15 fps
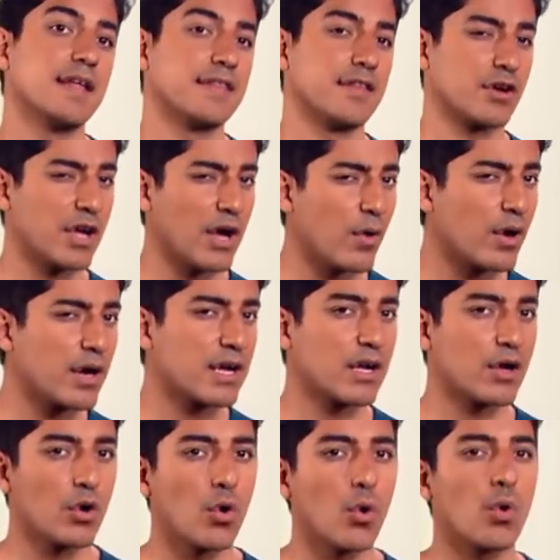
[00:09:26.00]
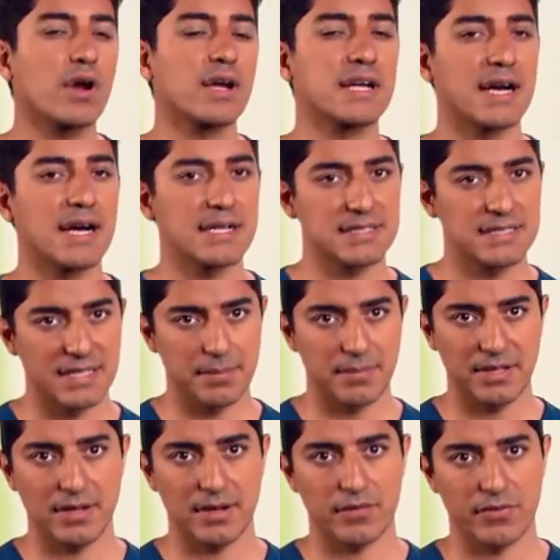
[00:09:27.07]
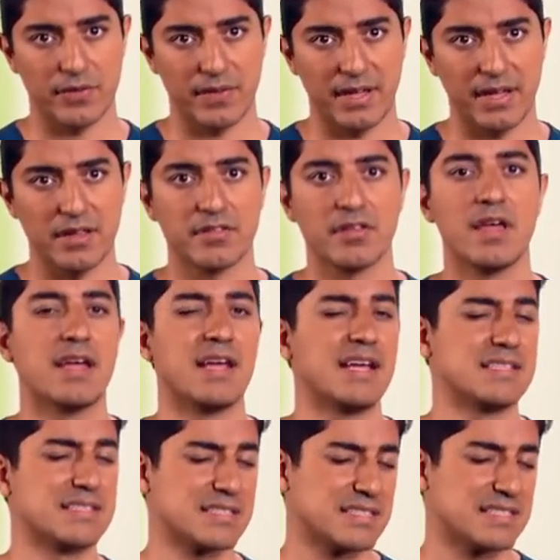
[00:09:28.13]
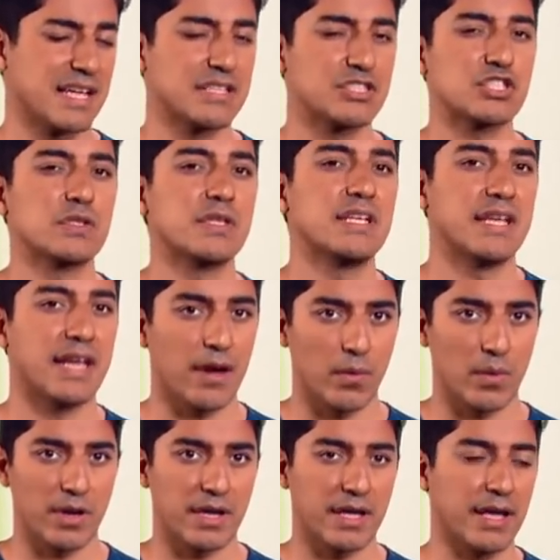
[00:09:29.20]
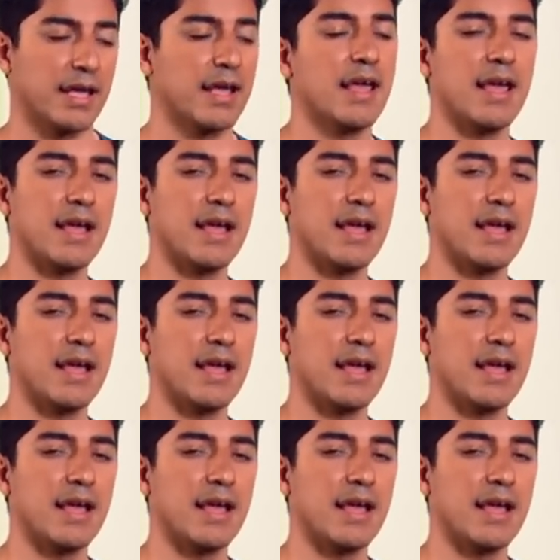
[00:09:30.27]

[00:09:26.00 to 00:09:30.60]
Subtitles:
Their core concept here for these is essentially networking.